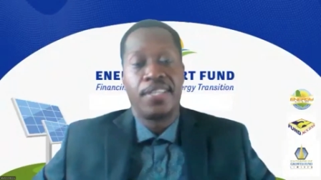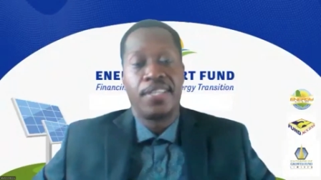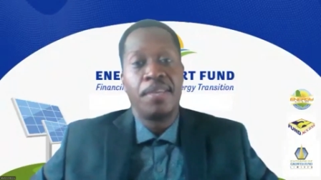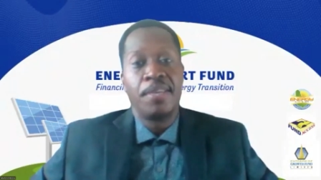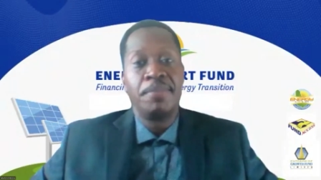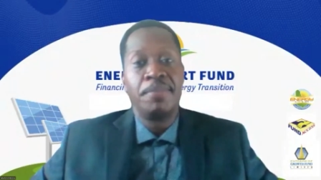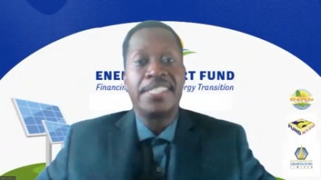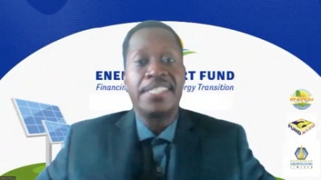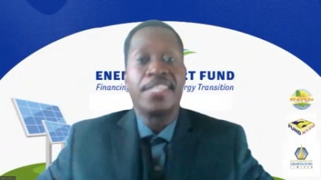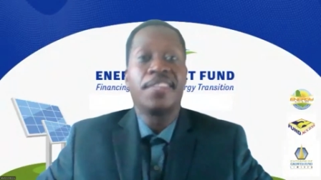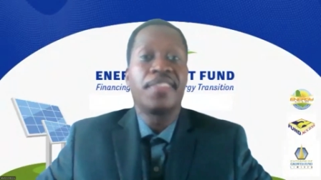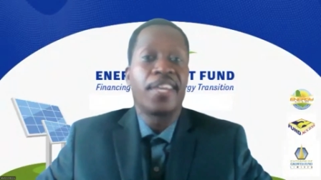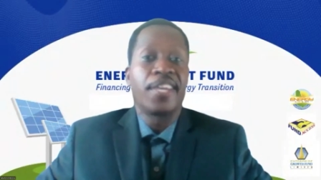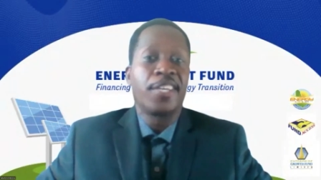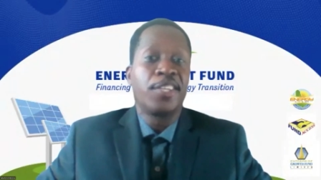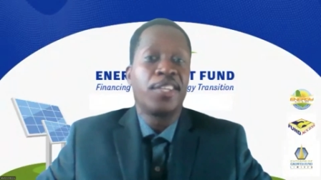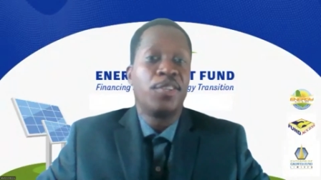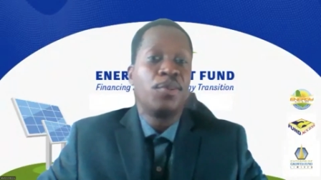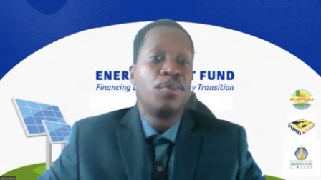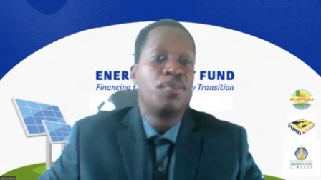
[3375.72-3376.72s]
let me say
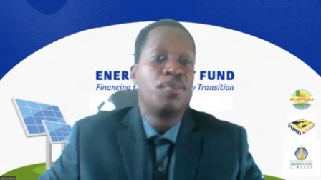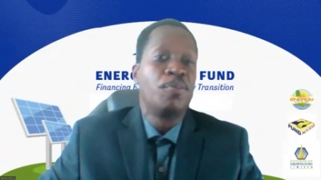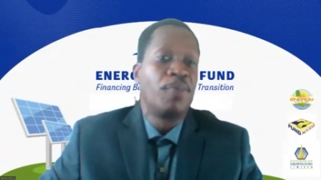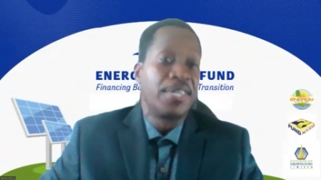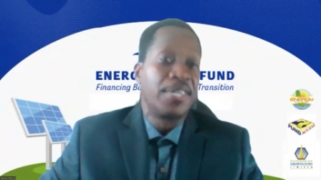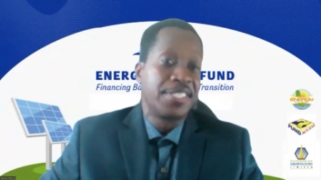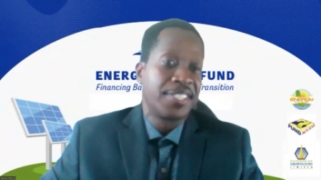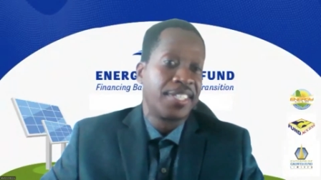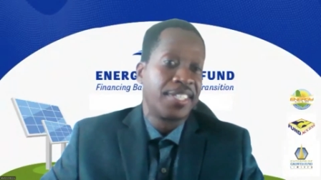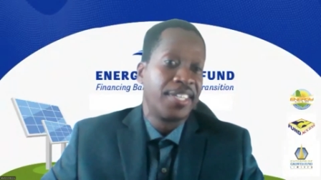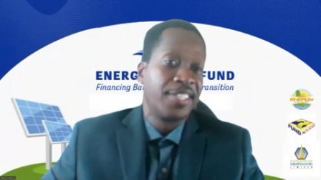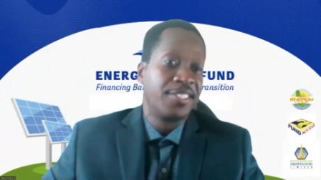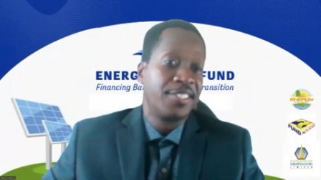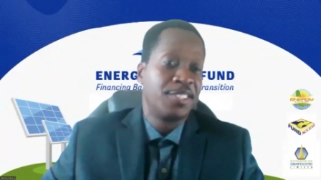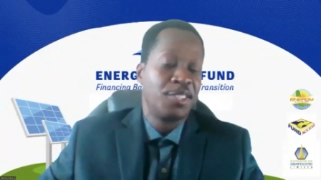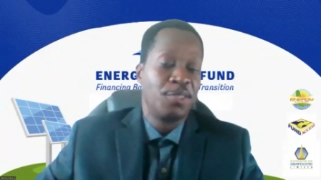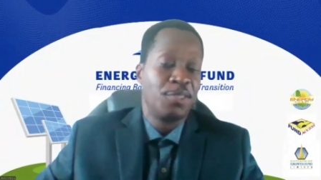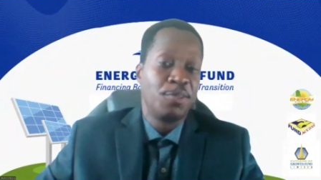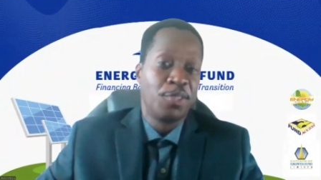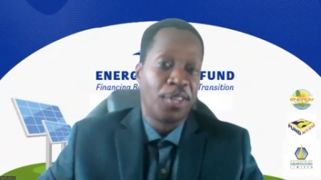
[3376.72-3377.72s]
thank you once again to
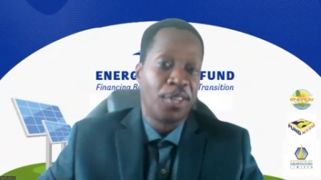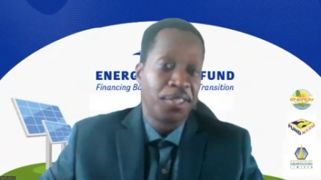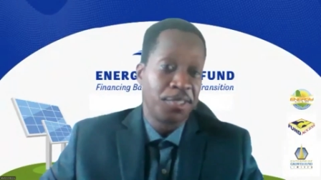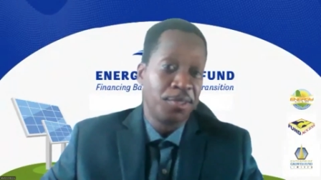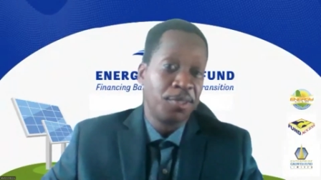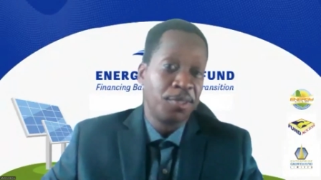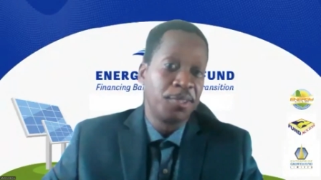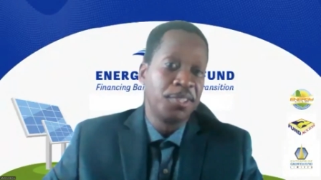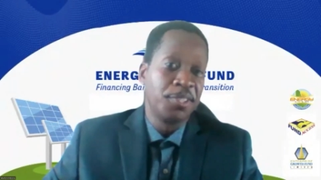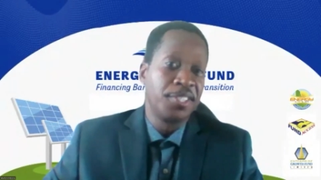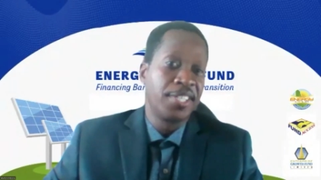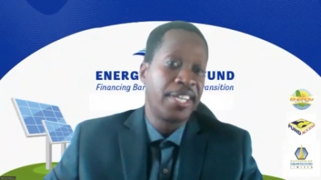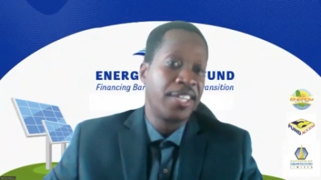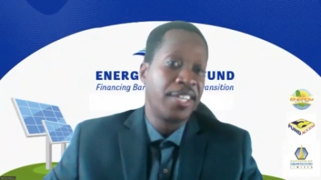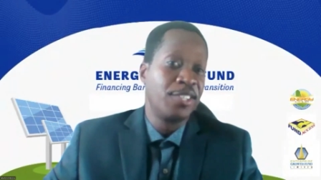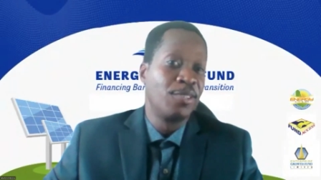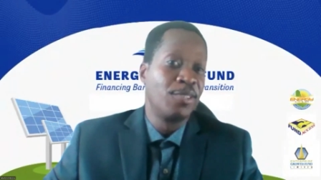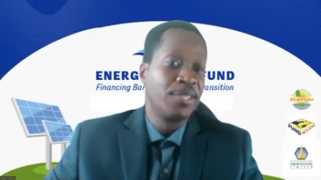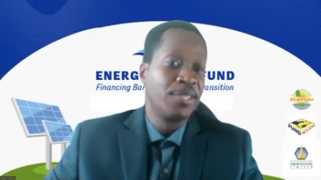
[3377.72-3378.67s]
you, Dr. Holder, and your